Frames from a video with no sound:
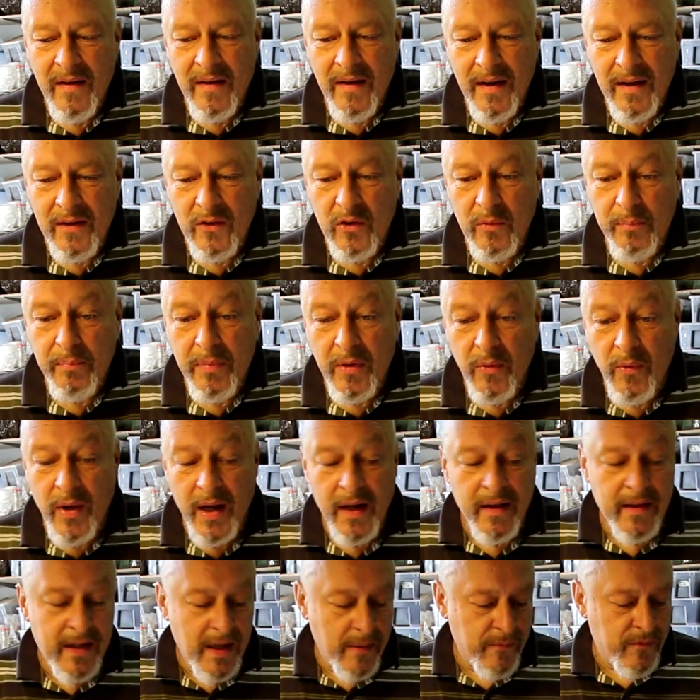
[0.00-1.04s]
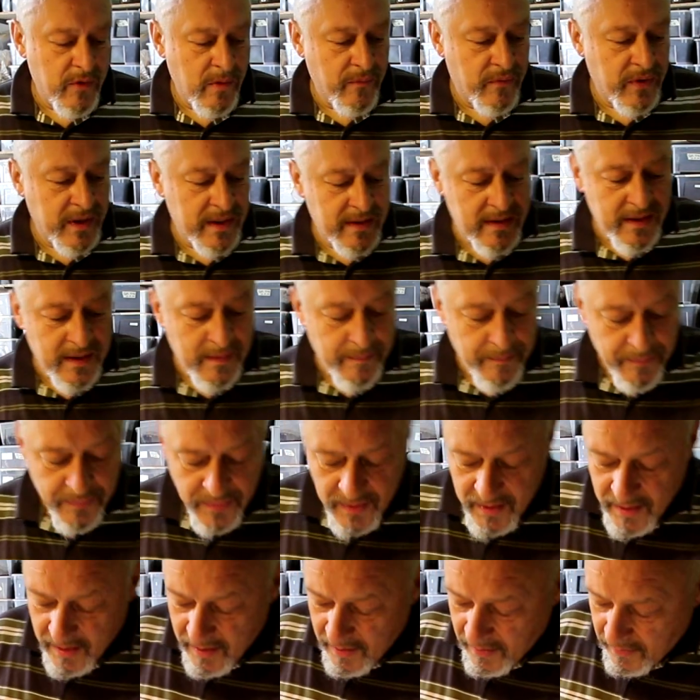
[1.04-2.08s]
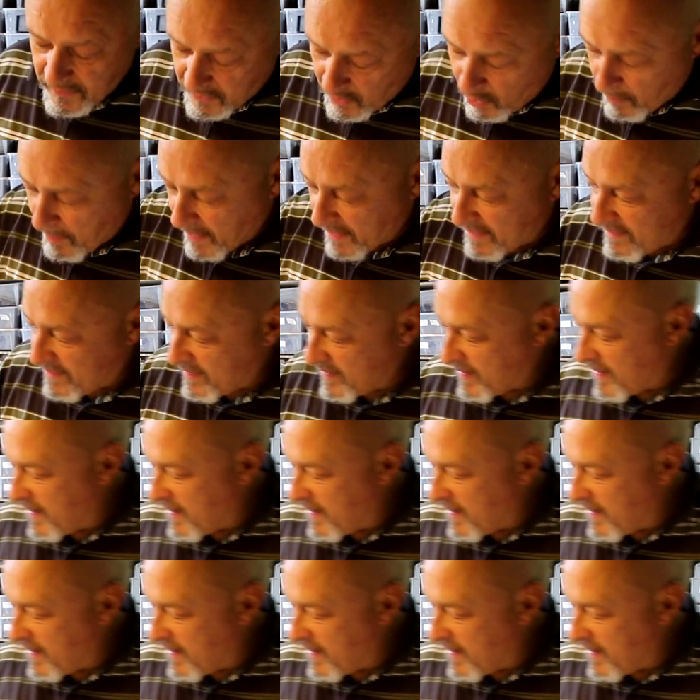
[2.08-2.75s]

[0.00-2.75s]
uh, to prevent them from freezing. So, but